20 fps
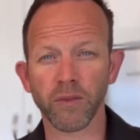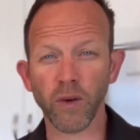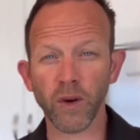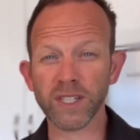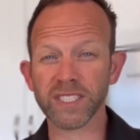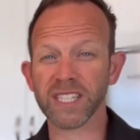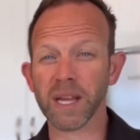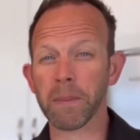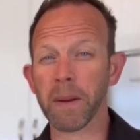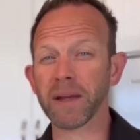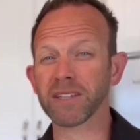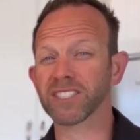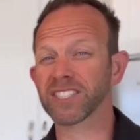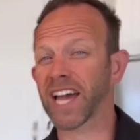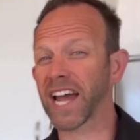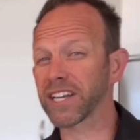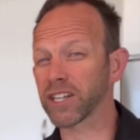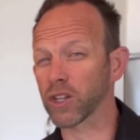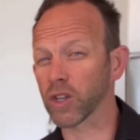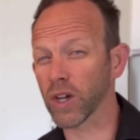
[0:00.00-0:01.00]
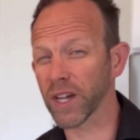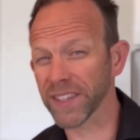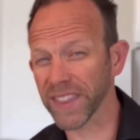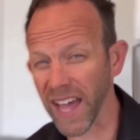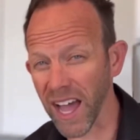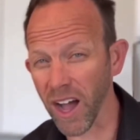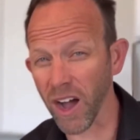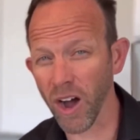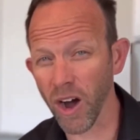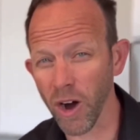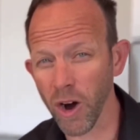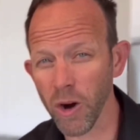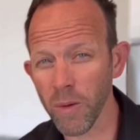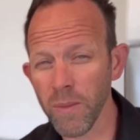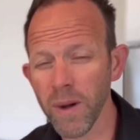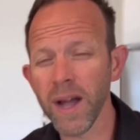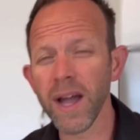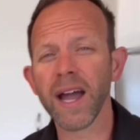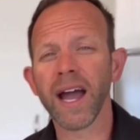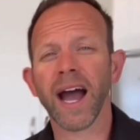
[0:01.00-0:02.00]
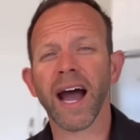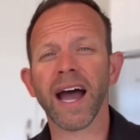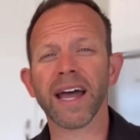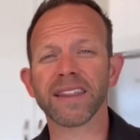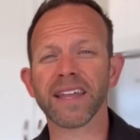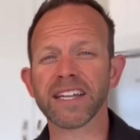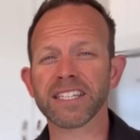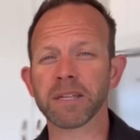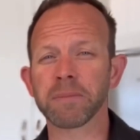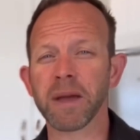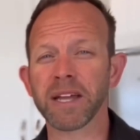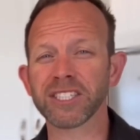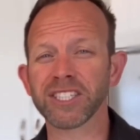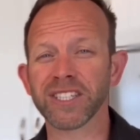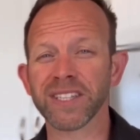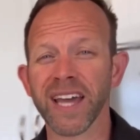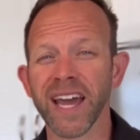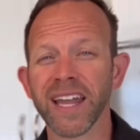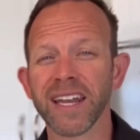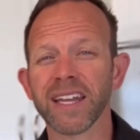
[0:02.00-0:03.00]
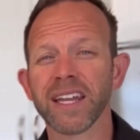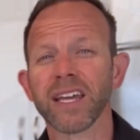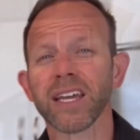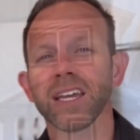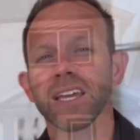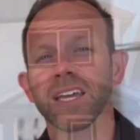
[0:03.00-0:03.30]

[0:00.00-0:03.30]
we step outside to look at that home, I'd like to mention that